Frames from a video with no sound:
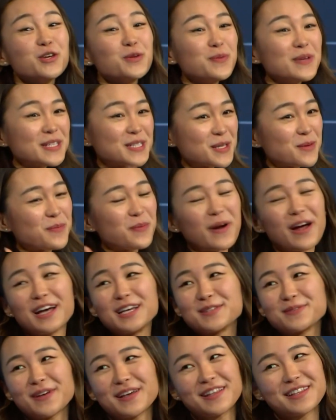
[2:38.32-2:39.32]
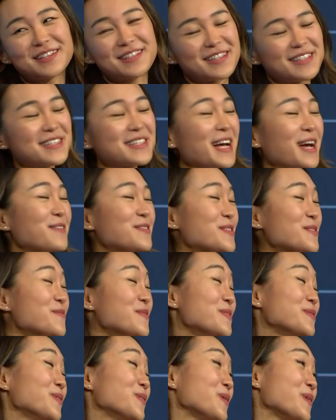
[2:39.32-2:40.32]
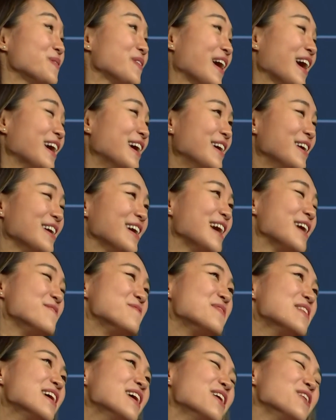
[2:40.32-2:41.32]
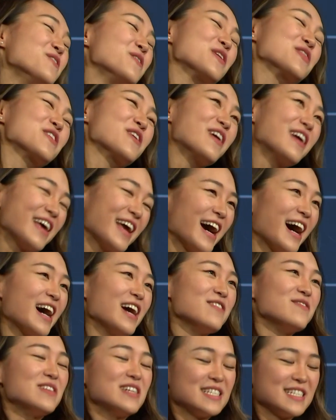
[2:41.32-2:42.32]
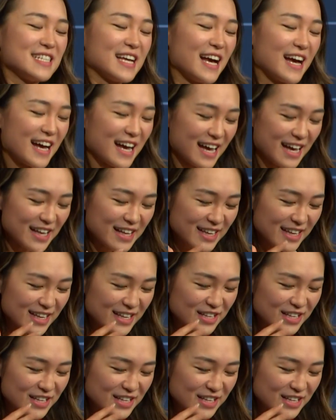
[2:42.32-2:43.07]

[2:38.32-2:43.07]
You'd be surprised by the types of people we've hired with our AI, but